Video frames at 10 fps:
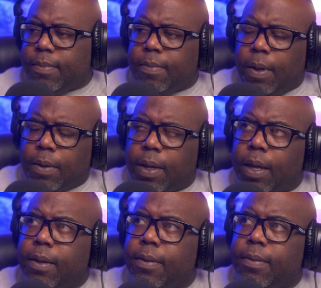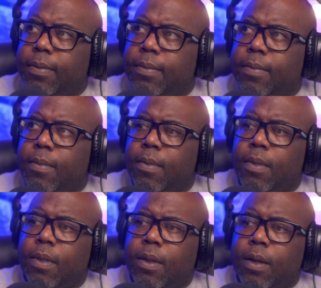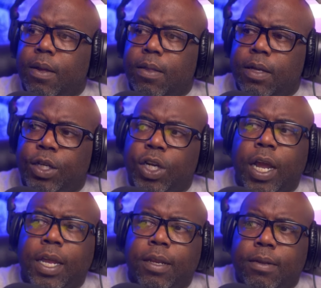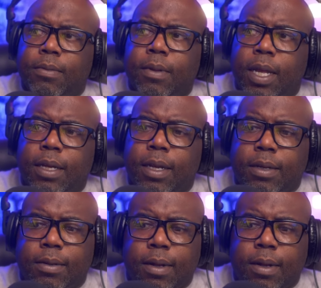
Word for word: Okay. A giant, like a like a,